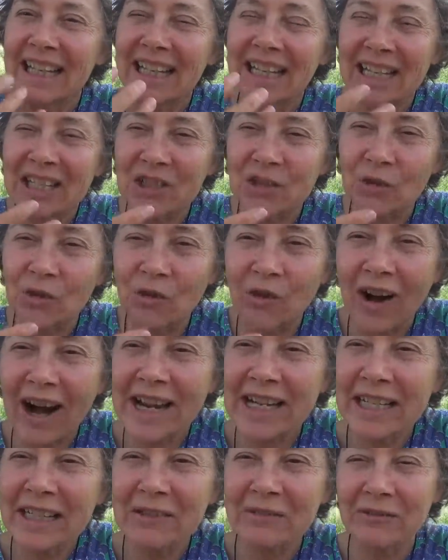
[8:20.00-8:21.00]
is
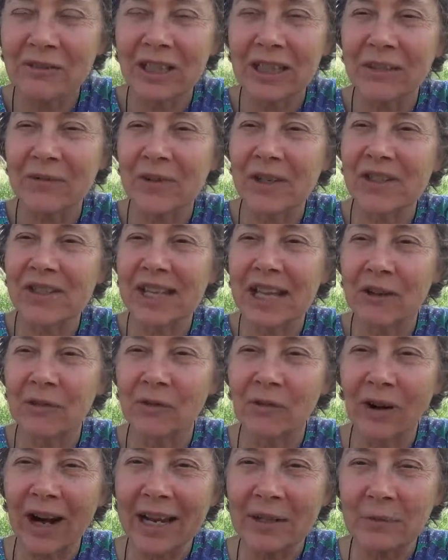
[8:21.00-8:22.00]
right in front of us and
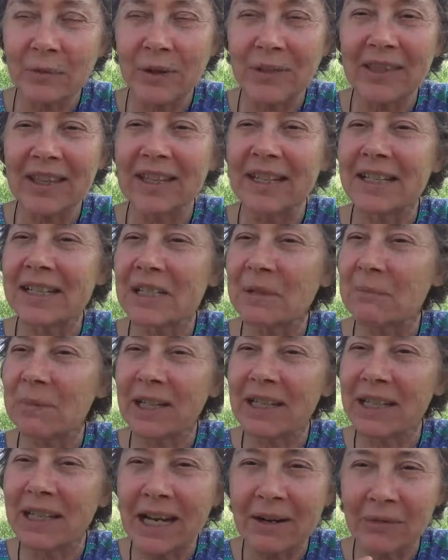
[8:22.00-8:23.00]
right within us
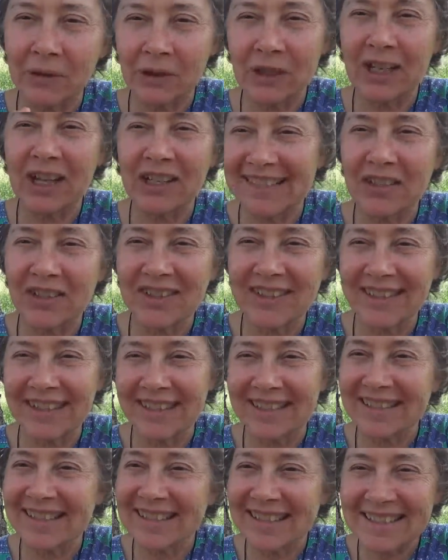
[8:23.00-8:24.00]
but never touches
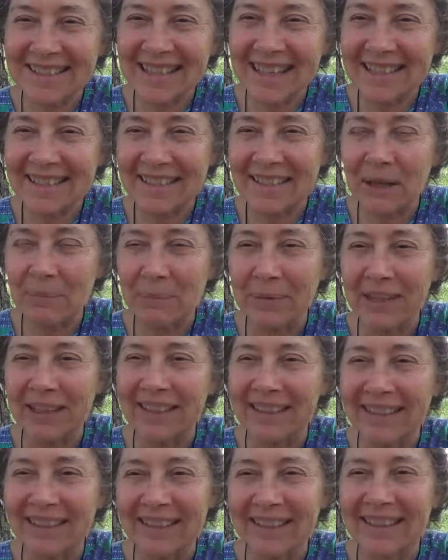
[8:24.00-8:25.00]
us. Isn't that
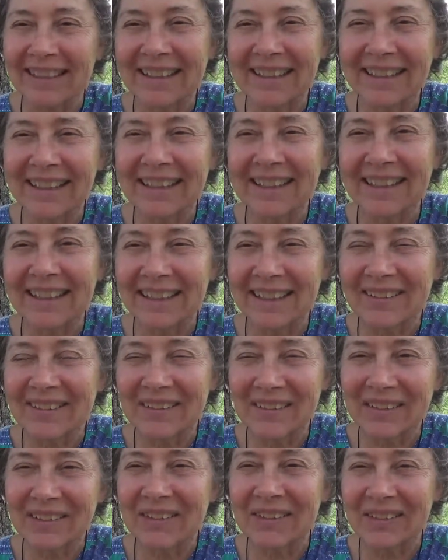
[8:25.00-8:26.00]
something?
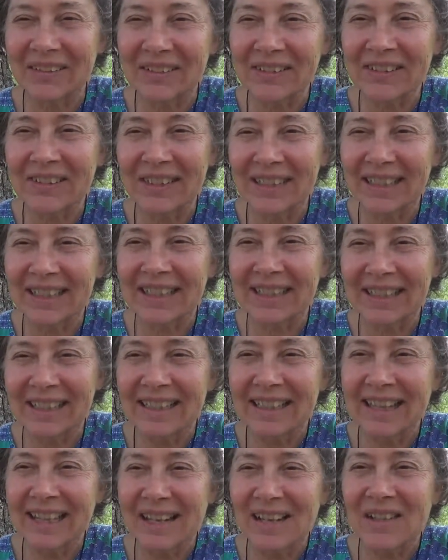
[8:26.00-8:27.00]
You know?
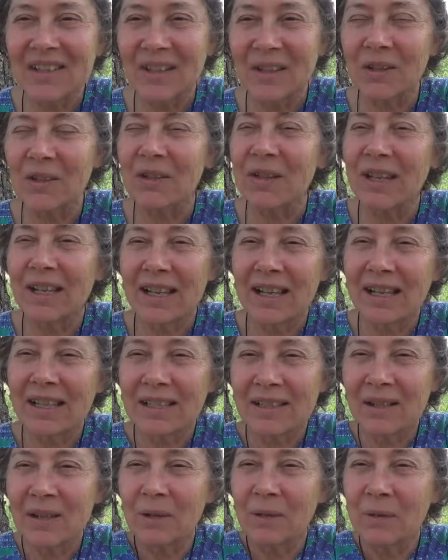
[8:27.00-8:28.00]
So,
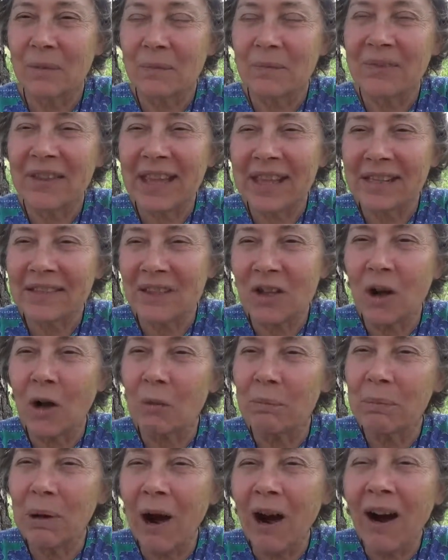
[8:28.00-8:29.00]
so that is all
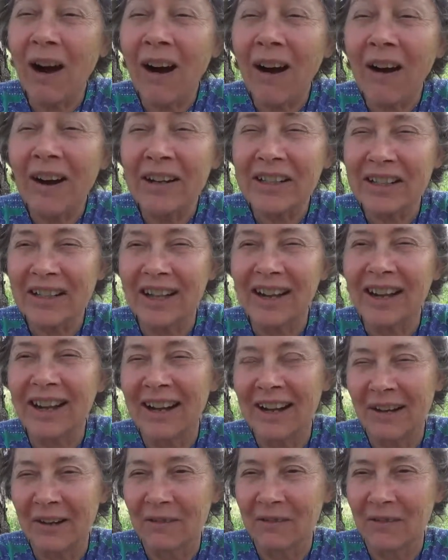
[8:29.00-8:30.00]
part
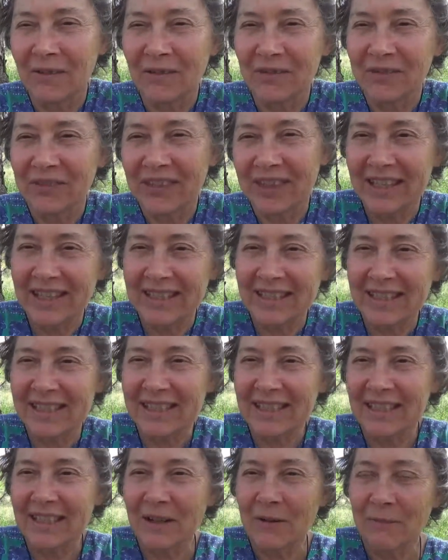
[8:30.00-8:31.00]
of
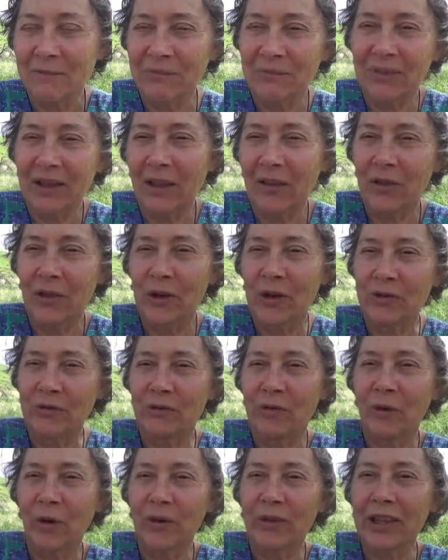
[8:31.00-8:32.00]
this third and
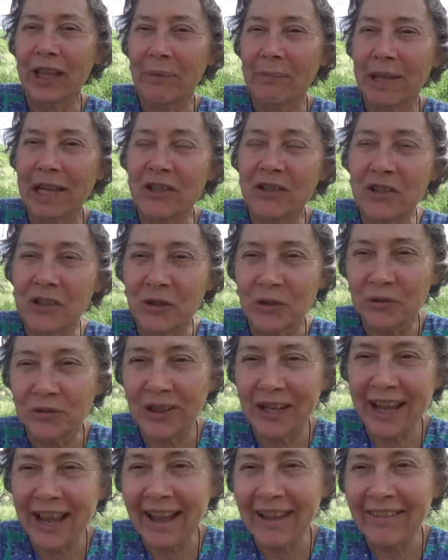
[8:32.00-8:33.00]
fourth dimensional
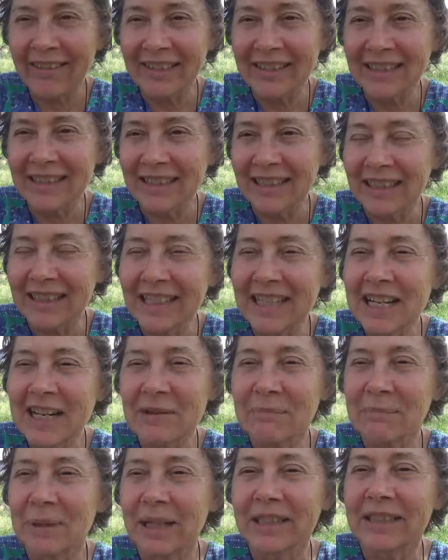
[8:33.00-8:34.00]
reality,
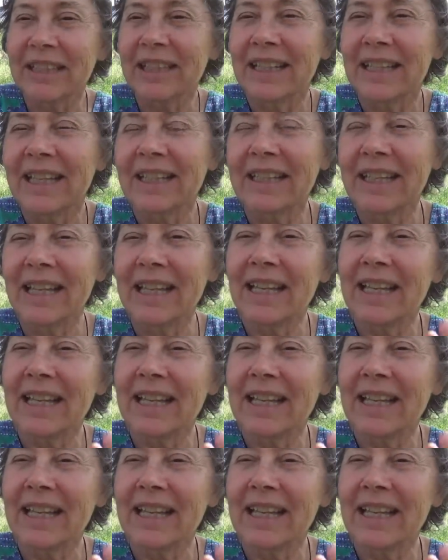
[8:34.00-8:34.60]
but it